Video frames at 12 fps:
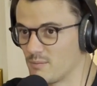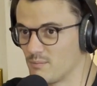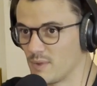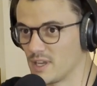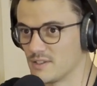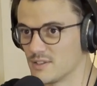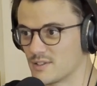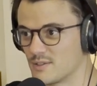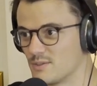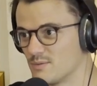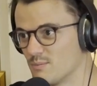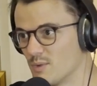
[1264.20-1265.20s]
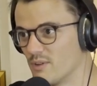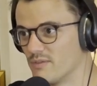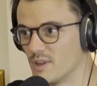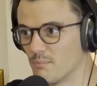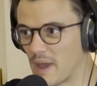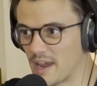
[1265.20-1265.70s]
me just moving
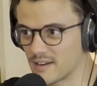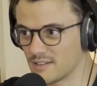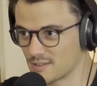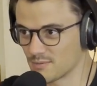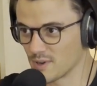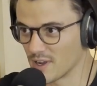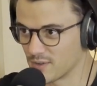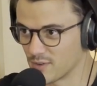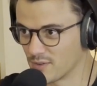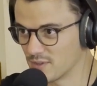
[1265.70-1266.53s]
the magnets around on